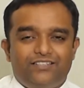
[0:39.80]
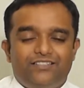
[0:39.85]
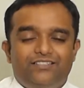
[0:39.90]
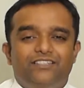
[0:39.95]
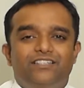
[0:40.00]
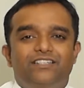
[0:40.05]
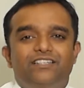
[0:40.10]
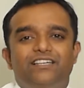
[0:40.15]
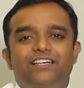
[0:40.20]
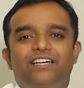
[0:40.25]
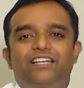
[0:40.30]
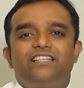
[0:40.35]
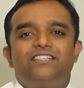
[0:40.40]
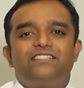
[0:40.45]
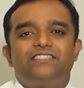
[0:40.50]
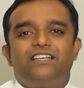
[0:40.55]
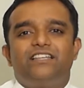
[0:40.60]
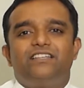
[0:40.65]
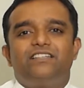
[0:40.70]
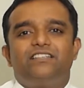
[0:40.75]
The
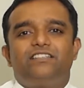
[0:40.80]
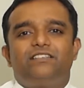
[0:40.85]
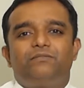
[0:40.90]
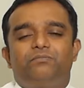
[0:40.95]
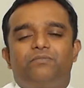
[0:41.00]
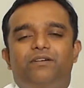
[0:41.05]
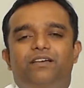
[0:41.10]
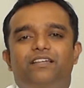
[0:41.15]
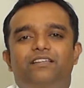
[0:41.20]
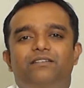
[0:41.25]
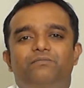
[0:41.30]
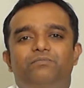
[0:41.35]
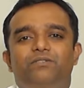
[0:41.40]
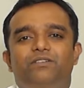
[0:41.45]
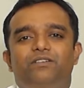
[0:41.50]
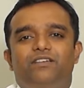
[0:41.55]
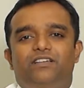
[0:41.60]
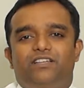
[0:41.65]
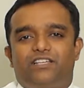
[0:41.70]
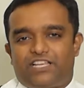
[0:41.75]
nearest dentist might
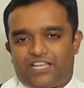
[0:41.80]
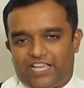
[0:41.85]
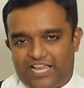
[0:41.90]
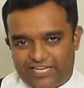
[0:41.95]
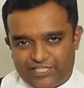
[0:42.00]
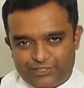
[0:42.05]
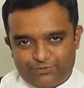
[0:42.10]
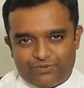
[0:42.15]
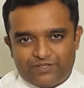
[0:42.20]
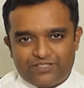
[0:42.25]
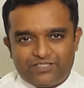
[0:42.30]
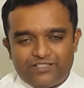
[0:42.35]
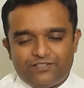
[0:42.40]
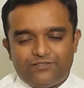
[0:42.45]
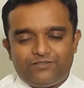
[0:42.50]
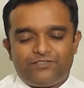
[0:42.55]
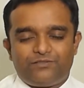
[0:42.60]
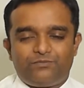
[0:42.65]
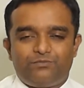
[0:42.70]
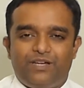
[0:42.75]
be uh,
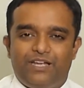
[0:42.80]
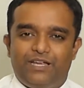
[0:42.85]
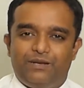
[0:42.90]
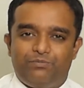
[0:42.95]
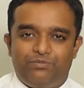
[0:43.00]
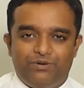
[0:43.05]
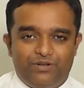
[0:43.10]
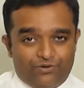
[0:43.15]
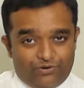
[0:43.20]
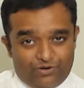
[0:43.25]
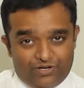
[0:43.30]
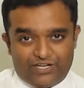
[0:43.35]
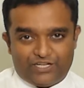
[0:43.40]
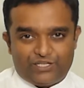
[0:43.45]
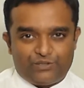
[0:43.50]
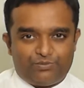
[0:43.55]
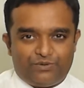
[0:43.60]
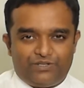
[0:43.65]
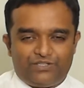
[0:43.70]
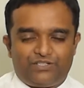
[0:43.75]
expensive, might be not
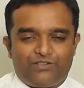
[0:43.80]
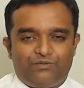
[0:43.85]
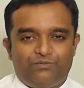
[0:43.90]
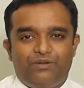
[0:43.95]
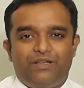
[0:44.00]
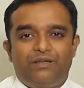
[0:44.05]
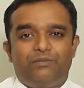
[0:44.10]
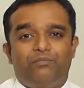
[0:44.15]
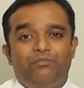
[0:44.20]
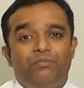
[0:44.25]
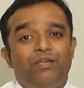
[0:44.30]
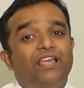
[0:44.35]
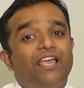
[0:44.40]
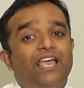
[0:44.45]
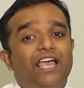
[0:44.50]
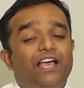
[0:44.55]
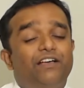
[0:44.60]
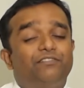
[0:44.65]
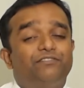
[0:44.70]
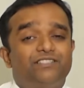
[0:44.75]
expensive, may, may
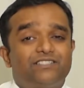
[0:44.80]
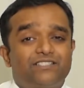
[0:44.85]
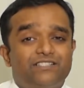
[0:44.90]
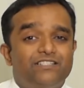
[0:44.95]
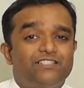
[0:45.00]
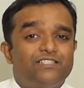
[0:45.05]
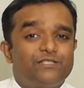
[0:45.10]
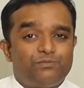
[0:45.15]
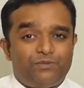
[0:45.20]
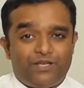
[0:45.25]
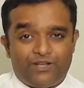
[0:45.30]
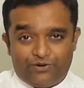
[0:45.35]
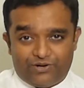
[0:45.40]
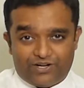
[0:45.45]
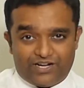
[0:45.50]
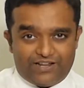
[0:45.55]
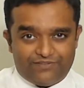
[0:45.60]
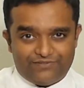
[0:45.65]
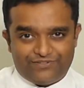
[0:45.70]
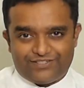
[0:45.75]
have the skills, may
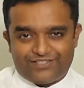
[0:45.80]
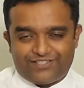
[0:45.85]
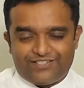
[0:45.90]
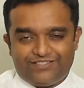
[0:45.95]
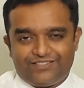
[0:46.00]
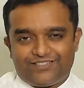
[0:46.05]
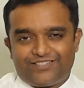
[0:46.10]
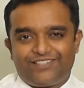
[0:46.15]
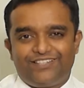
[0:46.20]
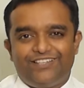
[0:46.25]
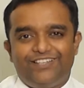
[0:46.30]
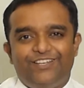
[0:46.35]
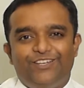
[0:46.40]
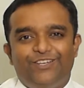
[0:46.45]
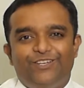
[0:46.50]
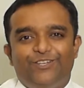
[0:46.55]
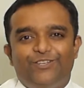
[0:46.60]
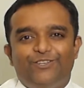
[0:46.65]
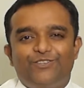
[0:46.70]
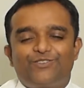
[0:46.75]
not have the skills.
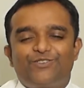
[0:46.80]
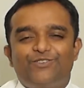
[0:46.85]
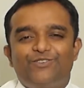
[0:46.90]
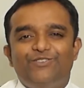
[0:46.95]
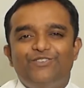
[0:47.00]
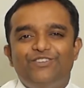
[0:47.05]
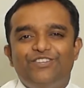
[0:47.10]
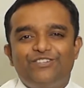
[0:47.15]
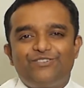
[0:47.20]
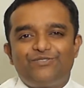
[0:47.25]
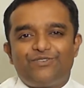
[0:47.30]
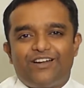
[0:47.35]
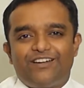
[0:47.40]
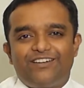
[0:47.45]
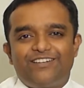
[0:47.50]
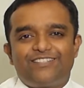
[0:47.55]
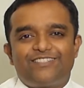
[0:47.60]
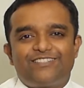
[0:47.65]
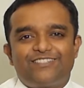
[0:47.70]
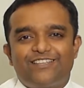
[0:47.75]
So you need to
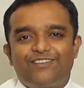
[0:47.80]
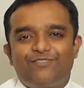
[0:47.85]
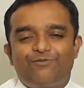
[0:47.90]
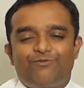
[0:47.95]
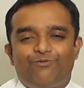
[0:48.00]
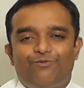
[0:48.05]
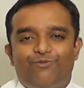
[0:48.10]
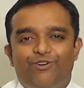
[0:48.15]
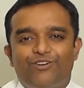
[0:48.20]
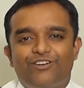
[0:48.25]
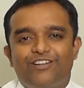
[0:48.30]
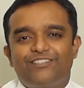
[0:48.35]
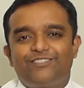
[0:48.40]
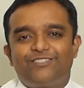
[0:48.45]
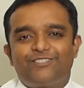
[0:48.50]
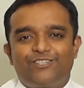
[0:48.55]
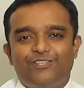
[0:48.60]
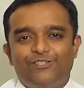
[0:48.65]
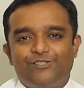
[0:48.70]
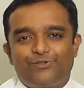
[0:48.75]
understand what are the
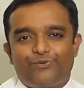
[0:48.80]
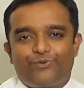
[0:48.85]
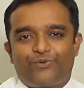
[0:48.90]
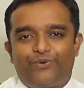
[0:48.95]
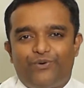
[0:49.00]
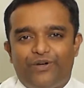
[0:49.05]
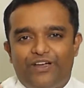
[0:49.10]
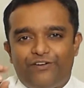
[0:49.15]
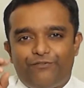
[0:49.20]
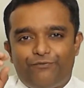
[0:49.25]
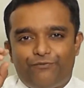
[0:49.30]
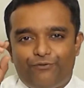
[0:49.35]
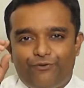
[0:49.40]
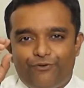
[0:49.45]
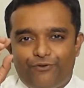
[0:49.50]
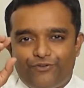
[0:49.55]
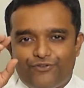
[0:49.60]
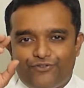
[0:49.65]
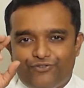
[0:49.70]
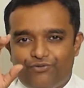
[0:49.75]
skills required
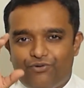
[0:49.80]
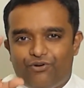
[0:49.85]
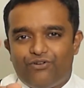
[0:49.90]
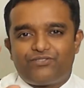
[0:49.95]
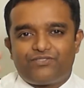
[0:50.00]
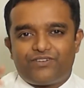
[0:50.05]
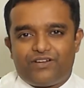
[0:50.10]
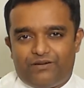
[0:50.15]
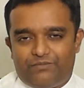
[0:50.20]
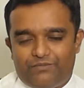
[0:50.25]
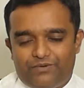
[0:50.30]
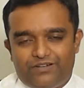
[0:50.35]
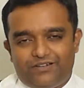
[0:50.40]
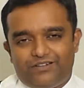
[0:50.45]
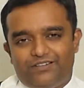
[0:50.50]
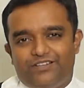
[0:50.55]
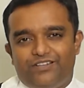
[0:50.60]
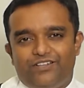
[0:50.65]
for your treatment.